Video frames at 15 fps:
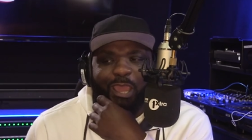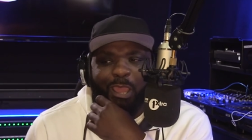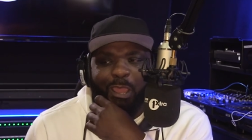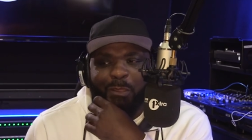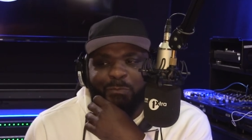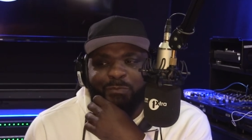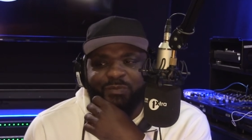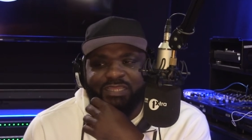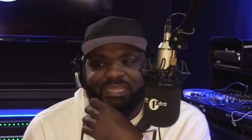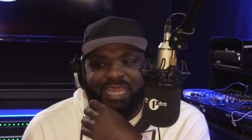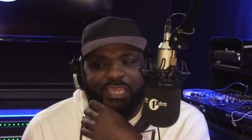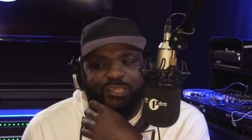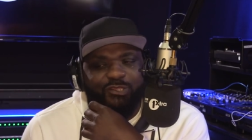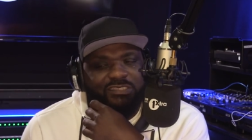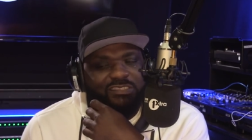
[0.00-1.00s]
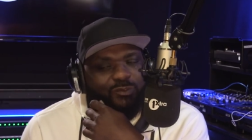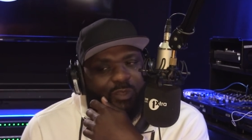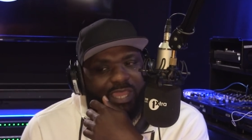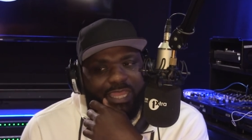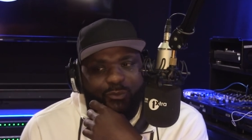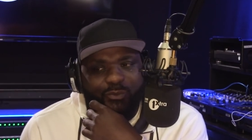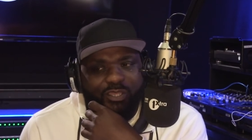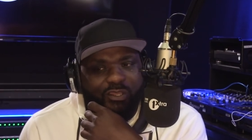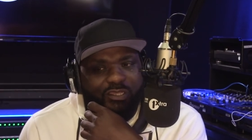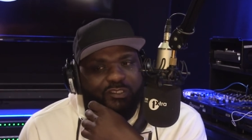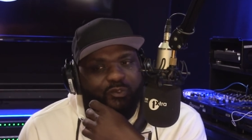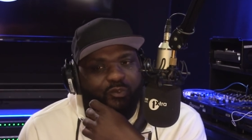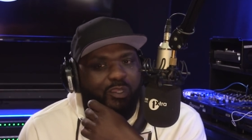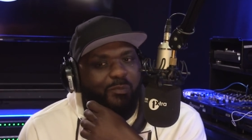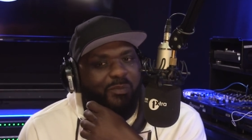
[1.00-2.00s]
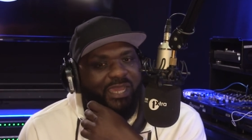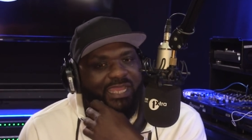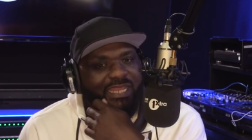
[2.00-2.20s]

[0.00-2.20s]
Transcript: Um, like your swag, we gotta talk about